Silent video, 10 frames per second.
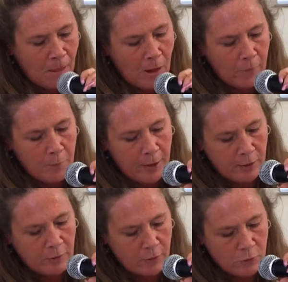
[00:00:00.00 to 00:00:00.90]
At the
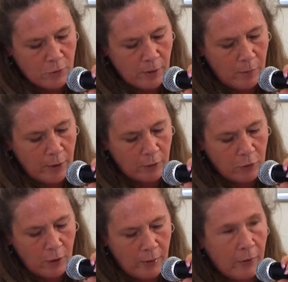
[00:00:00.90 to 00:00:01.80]
penitentiary, we are
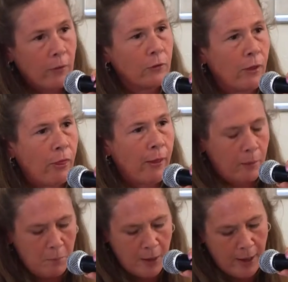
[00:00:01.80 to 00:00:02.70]
taught there is a
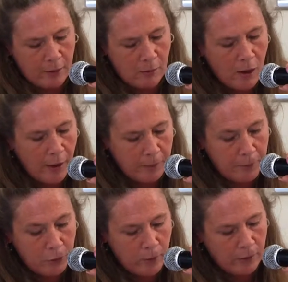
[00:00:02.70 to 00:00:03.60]
thick black line
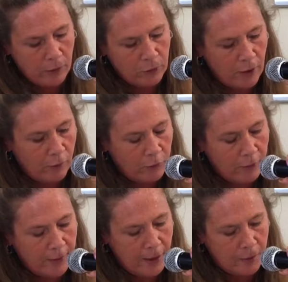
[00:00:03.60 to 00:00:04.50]
between ourselves
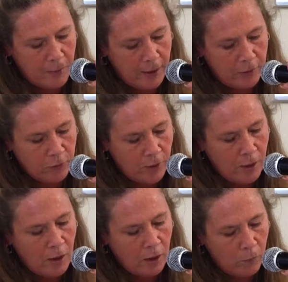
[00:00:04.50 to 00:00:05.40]
and the inmates,
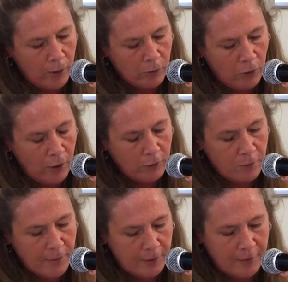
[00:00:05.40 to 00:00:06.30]
and we are taught to
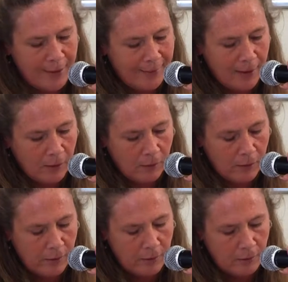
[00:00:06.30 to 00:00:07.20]
maintain that
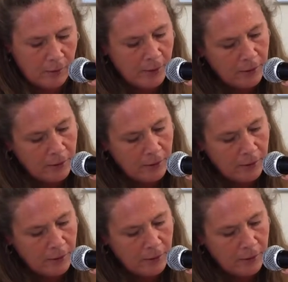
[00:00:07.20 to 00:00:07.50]
line.